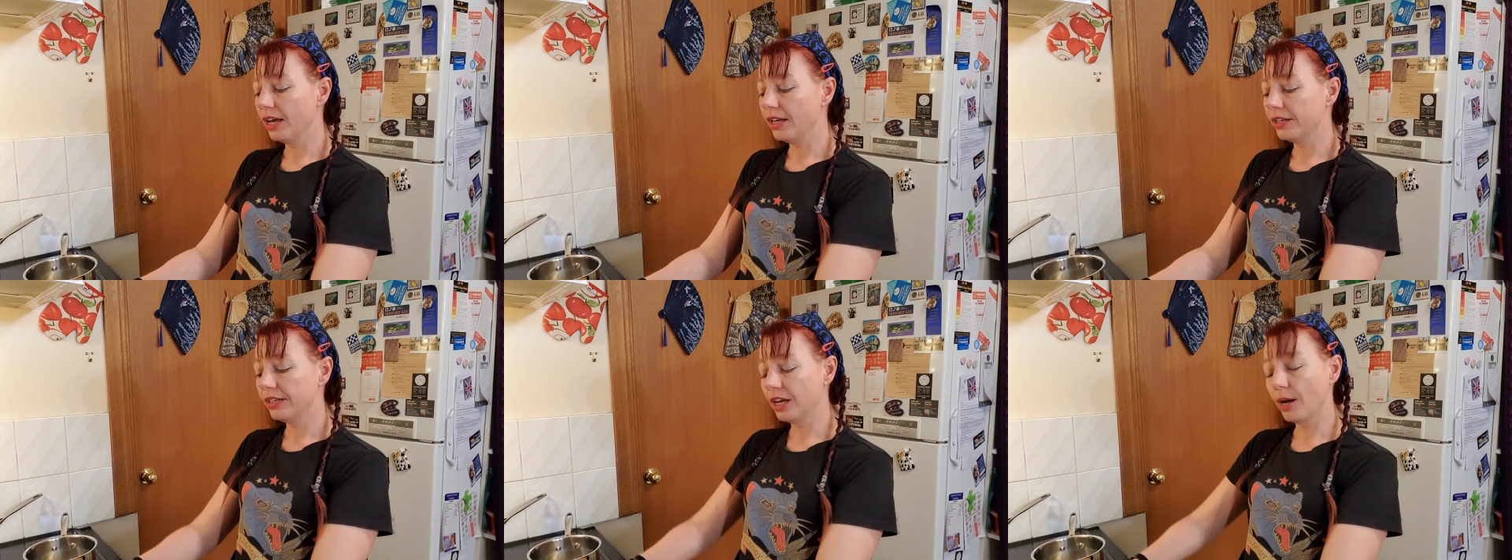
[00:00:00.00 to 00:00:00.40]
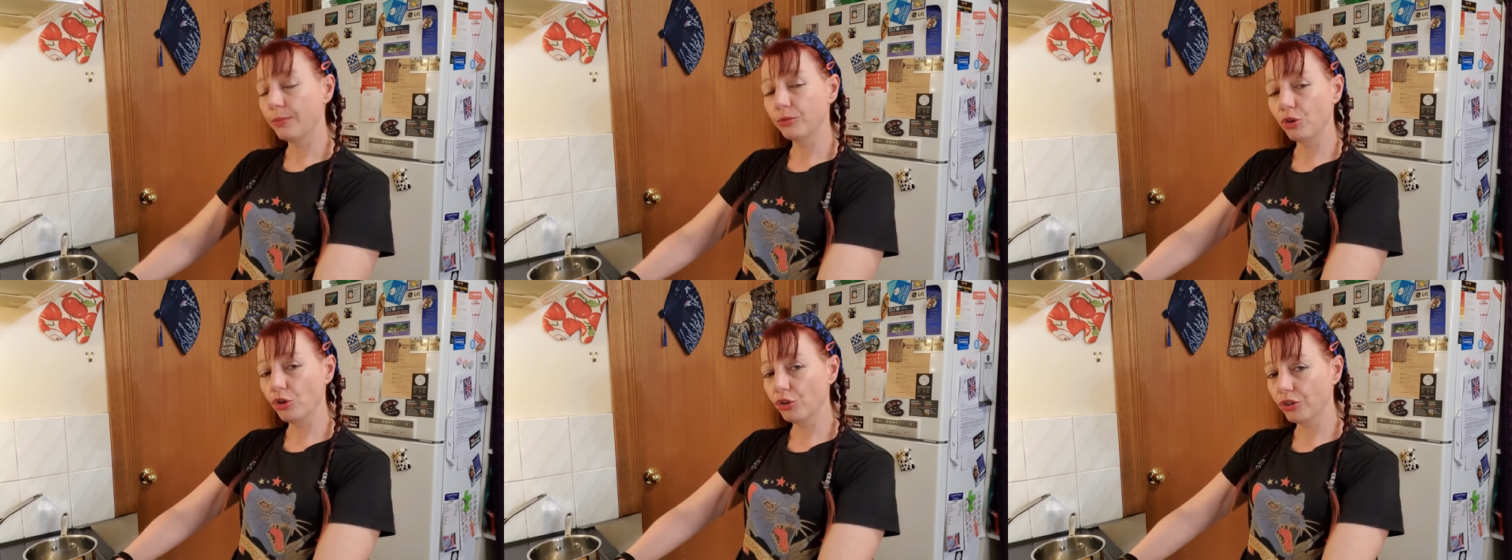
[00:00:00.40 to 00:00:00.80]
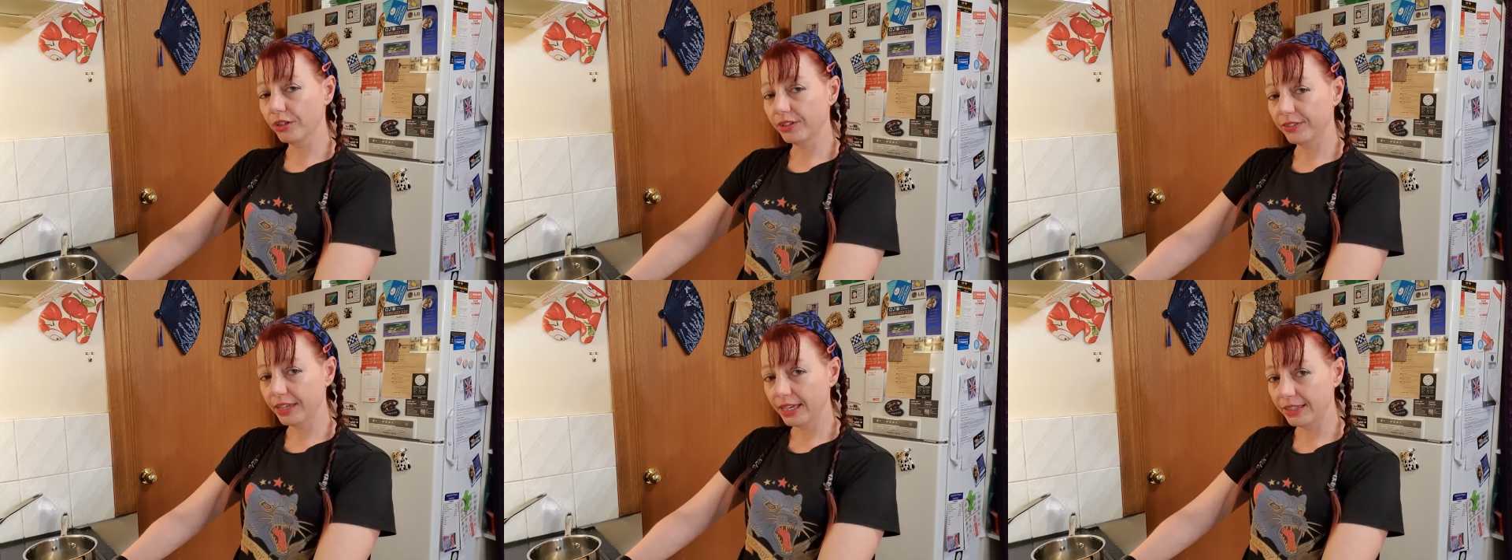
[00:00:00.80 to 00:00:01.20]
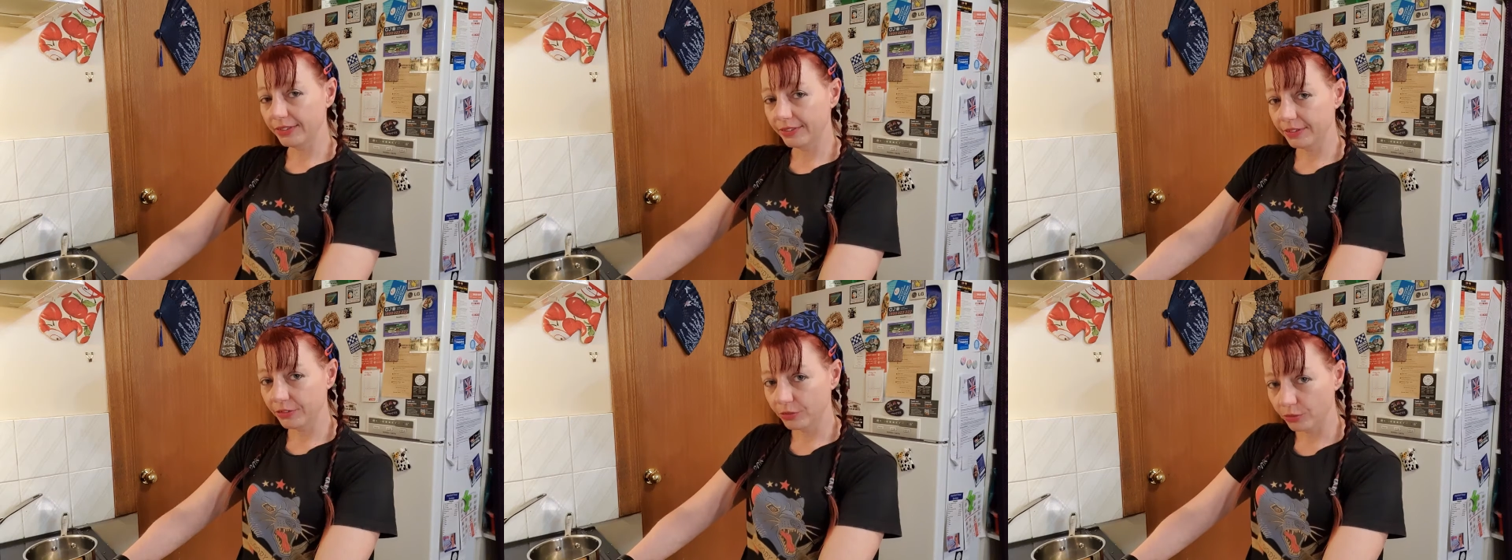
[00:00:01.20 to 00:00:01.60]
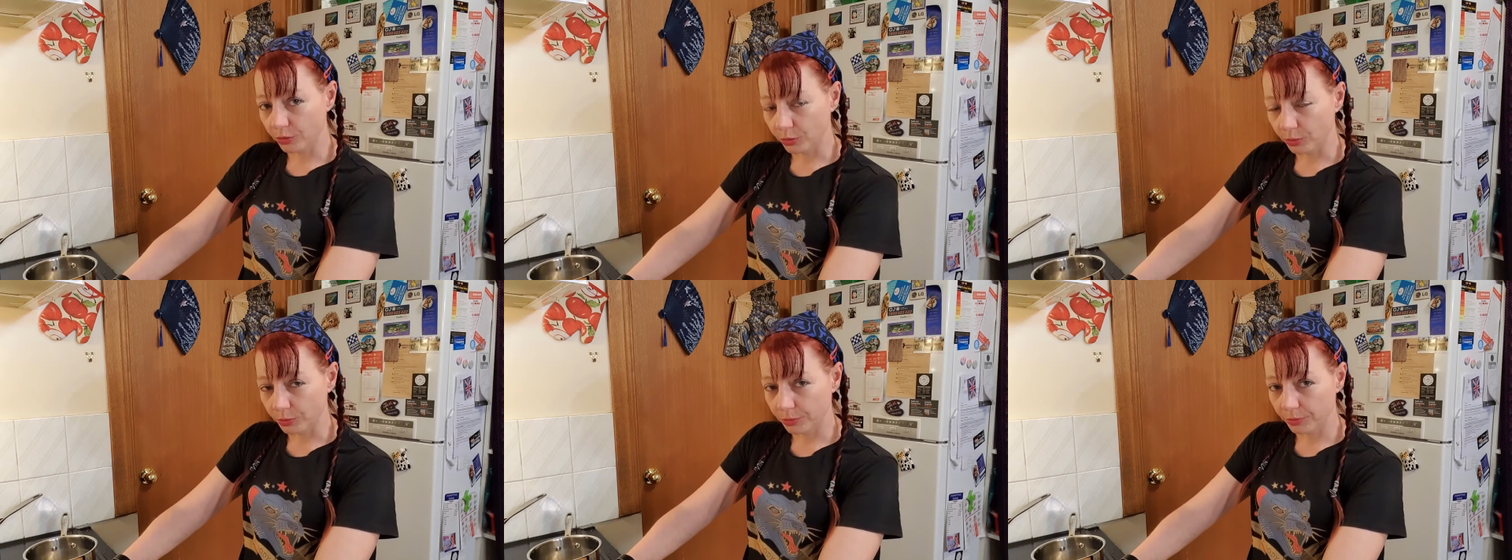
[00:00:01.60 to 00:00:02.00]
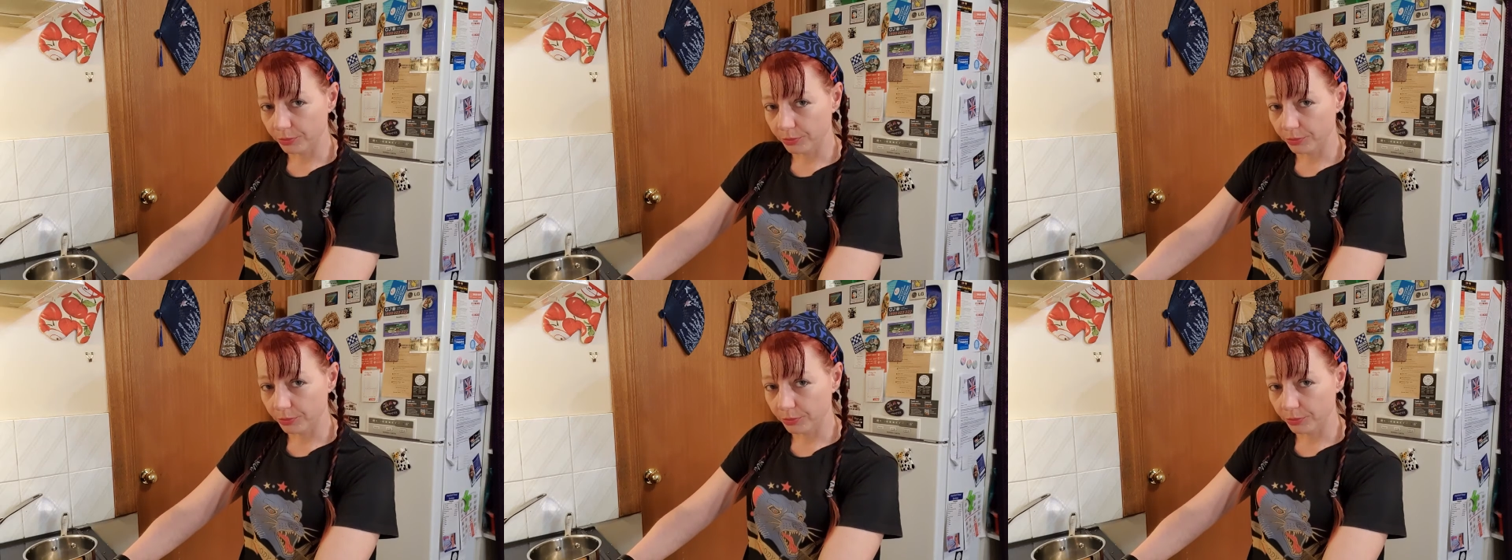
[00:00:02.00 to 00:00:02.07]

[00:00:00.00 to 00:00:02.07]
Now, I'm not going to taste this soup